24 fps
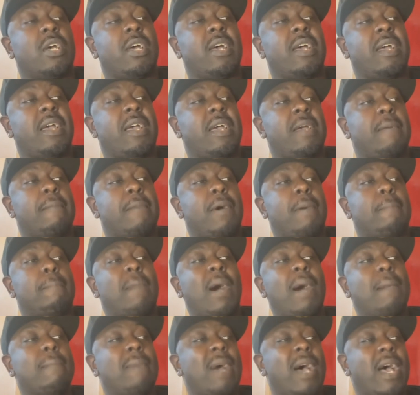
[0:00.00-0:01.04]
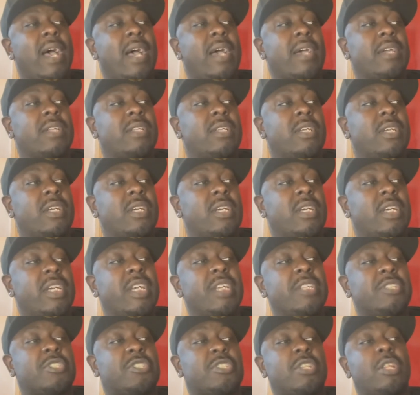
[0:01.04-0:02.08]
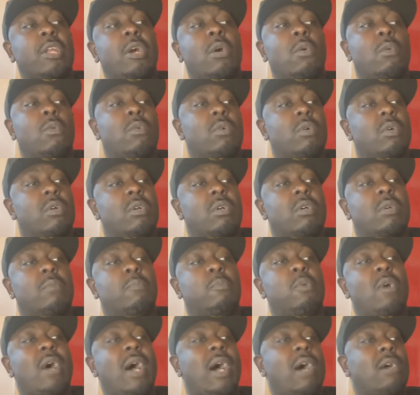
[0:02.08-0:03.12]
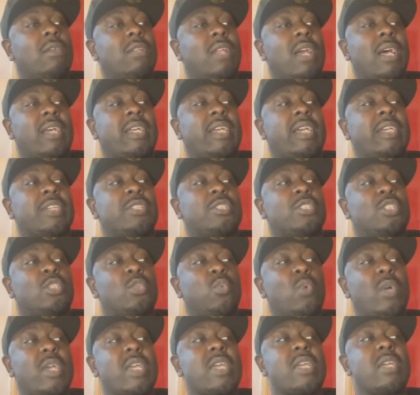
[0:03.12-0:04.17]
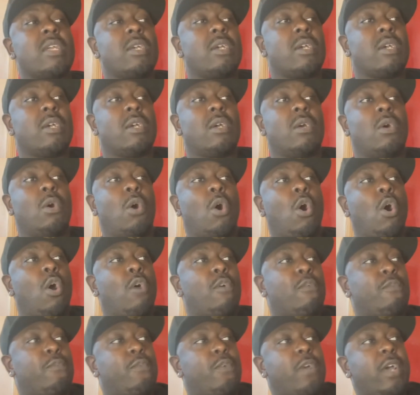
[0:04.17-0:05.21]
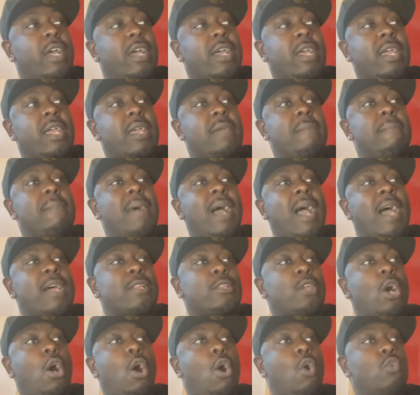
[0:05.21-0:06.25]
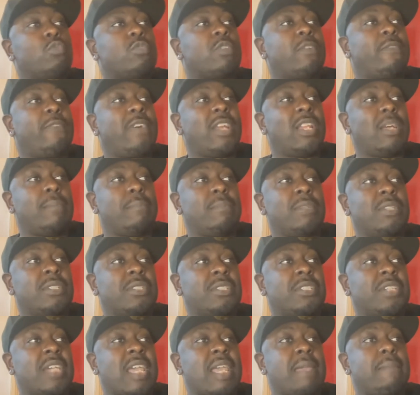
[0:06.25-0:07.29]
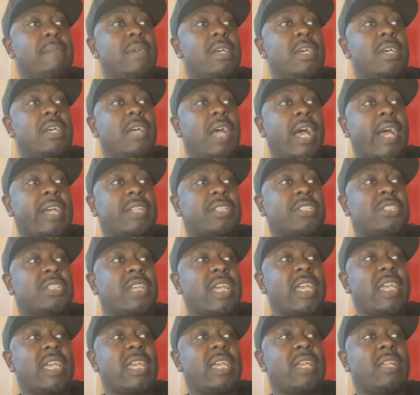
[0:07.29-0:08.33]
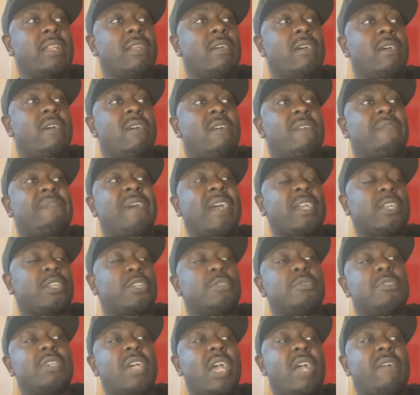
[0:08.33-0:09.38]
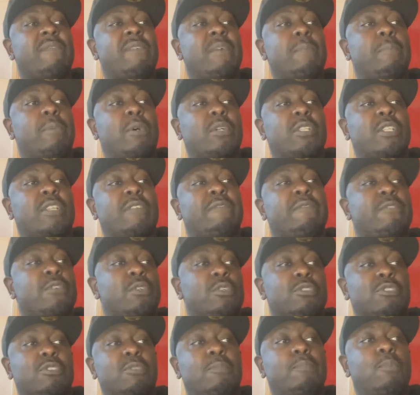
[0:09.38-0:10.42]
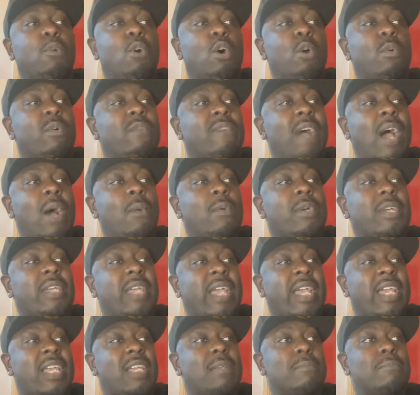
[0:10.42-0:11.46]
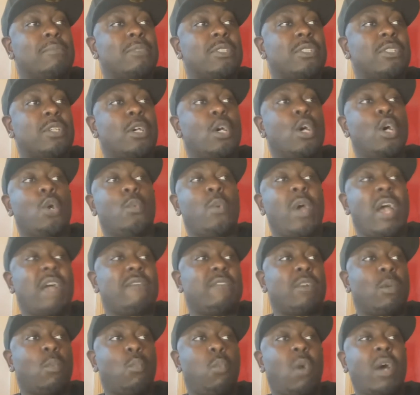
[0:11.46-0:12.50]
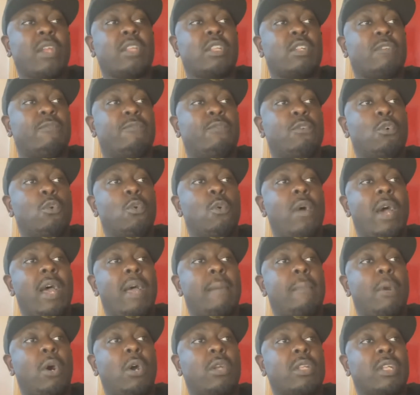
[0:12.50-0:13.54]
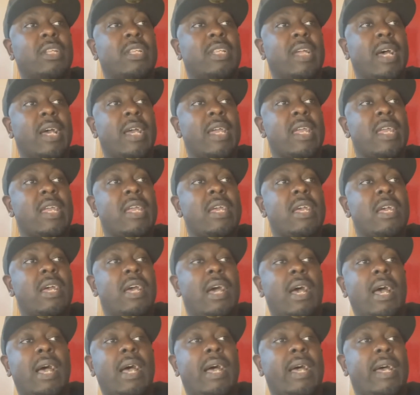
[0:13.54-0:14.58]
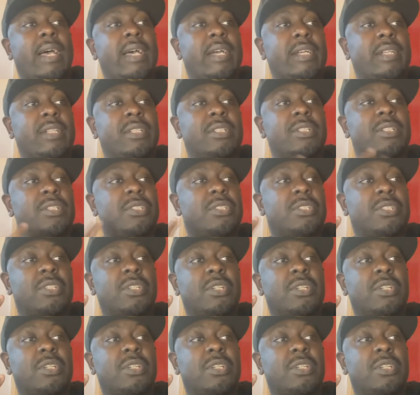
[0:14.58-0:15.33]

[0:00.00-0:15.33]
um, my man Itsuno put out like a tweet of him and the whole development team and saying thank you to everybody for your support with our games. We're having a wonderful um, holiday and